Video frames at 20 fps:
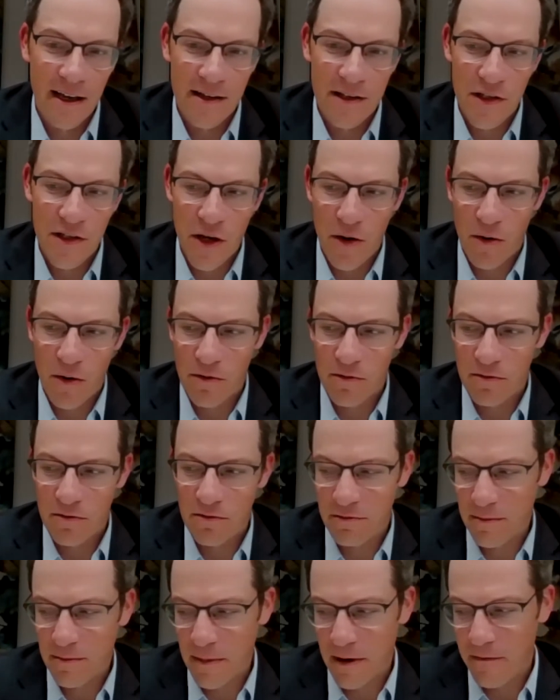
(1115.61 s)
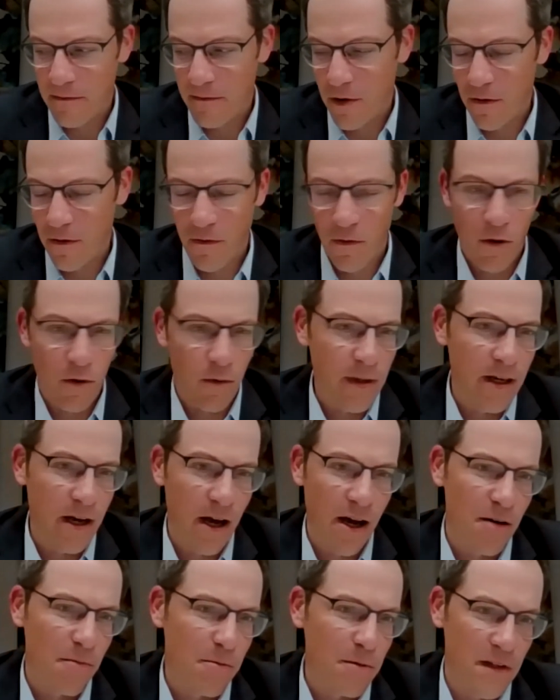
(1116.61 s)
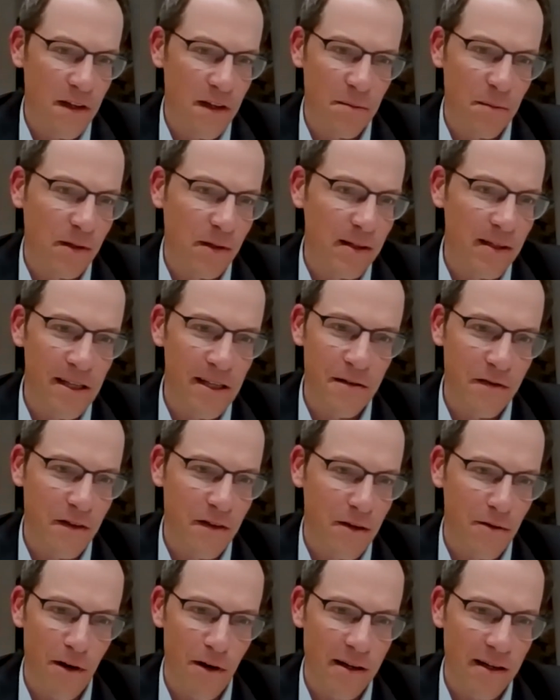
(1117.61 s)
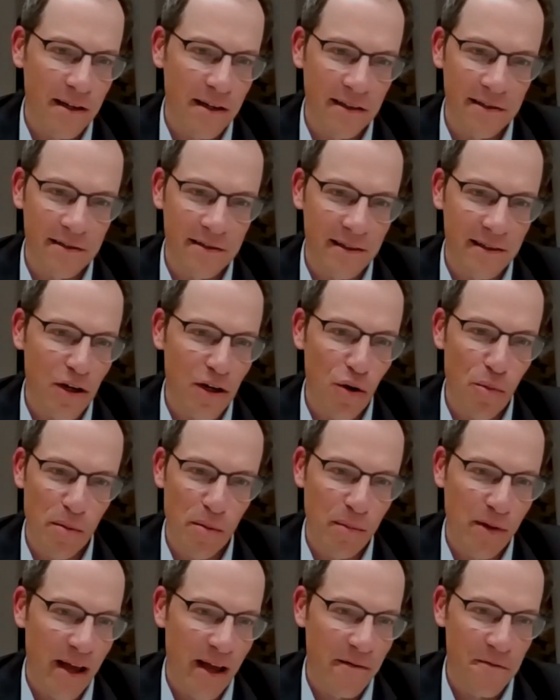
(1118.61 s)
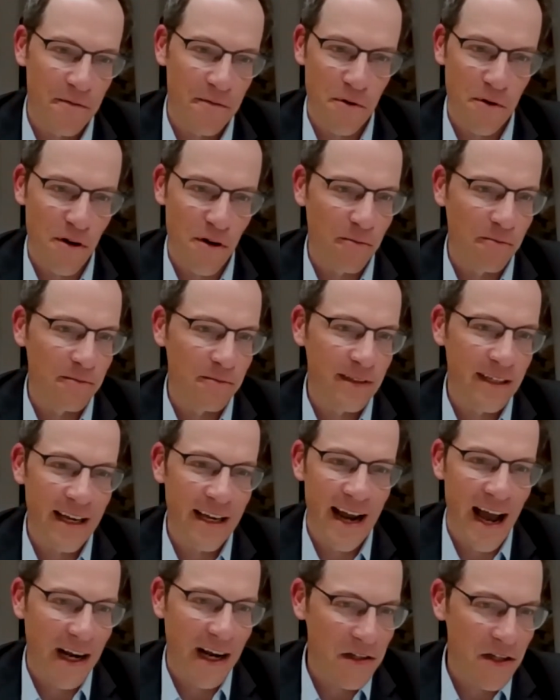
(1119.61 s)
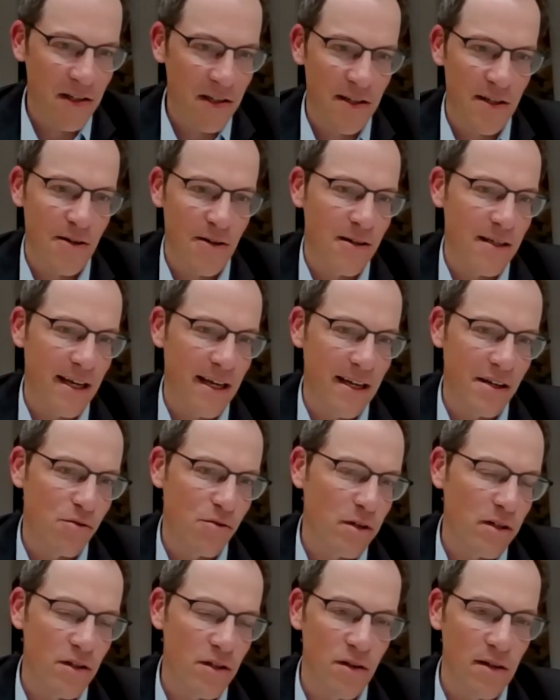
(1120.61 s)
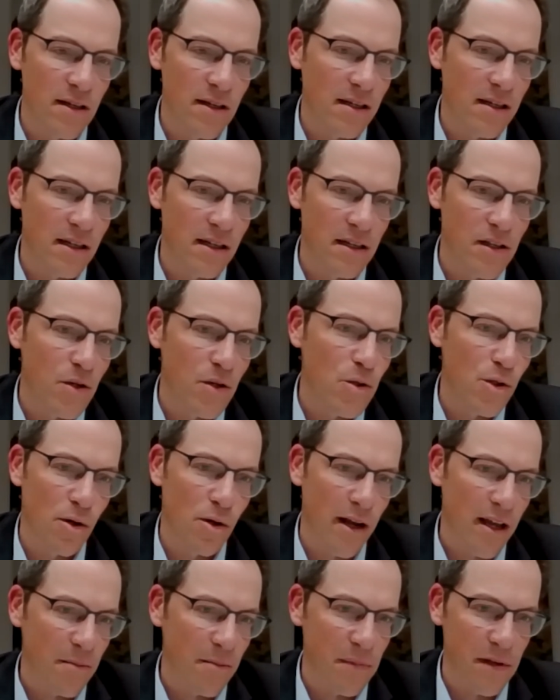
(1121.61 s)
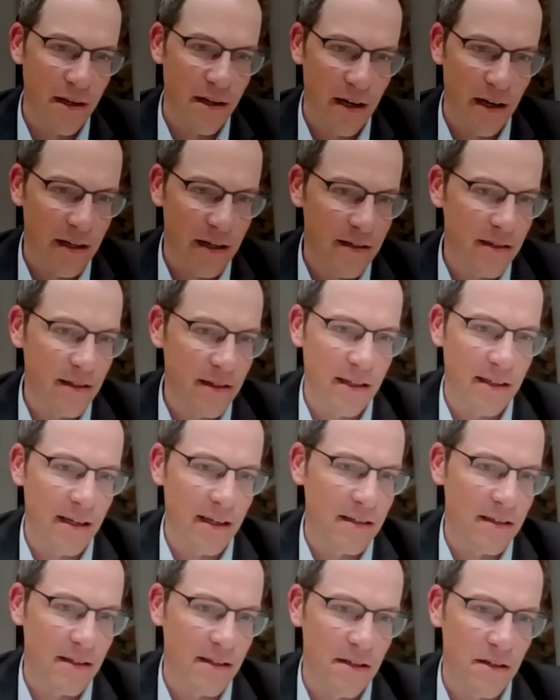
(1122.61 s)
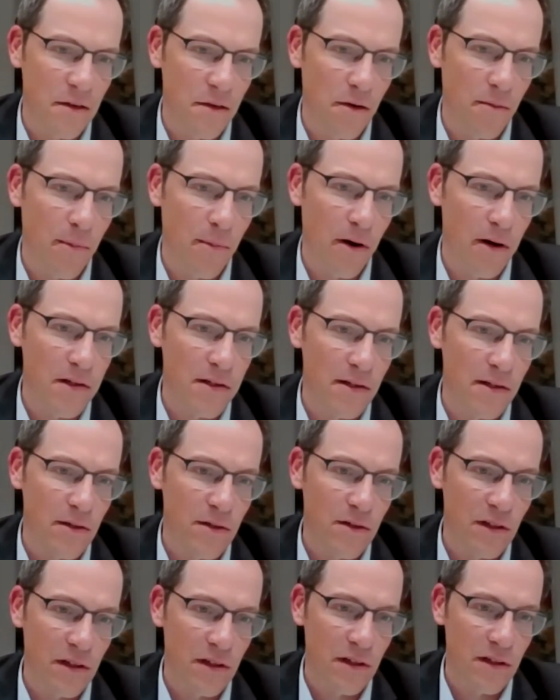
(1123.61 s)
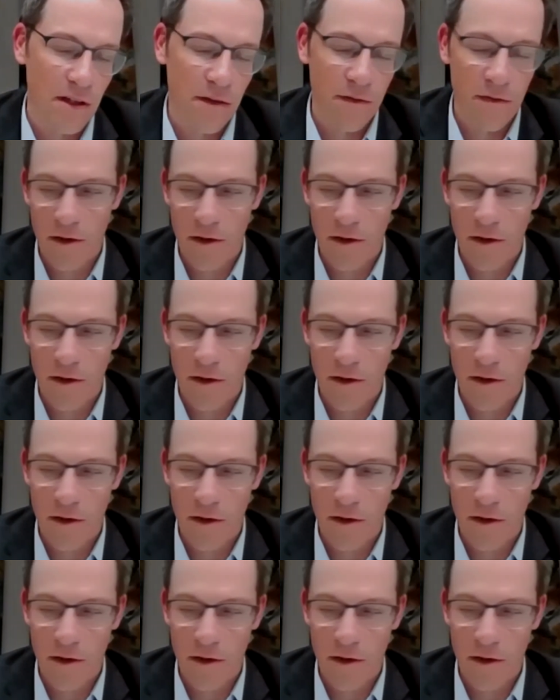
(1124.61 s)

And so at Vertafore, we 100% believe in running an open platform, get access to your data when you need it, use our APIs to connect it into third-party solutions.